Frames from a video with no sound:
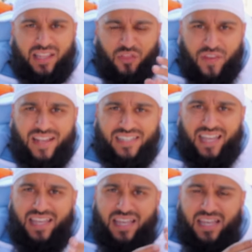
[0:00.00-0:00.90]
the things
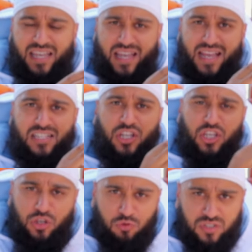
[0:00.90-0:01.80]
that he is
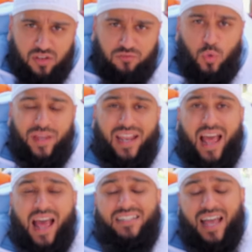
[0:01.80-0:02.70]
accused of doing and
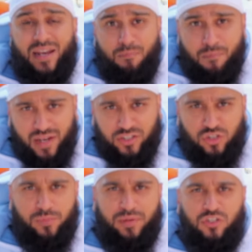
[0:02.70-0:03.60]
has admitted
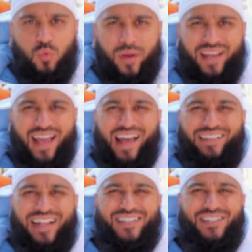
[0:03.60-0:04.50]
to be doing,
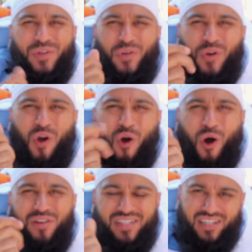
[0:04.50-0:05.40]
that's the
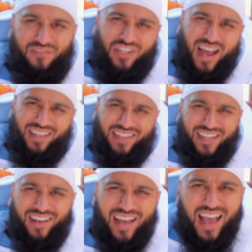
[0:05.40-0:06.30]
cost of
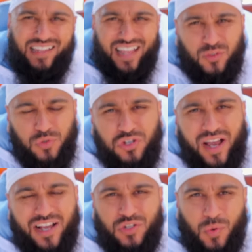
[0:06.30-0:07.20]
Jahiliyyah. That's what you
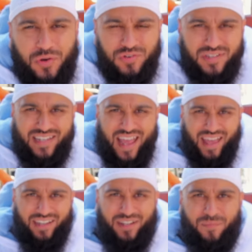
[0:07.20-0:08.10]
guys don't
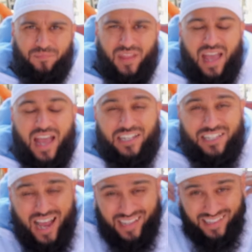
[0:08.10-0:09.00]
understand.
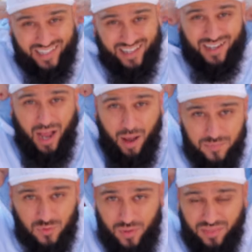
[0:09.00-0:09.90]
Jahiliyyah
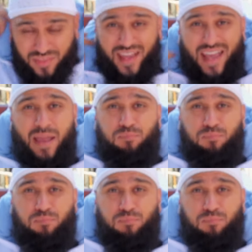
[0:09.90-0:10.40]
comes with a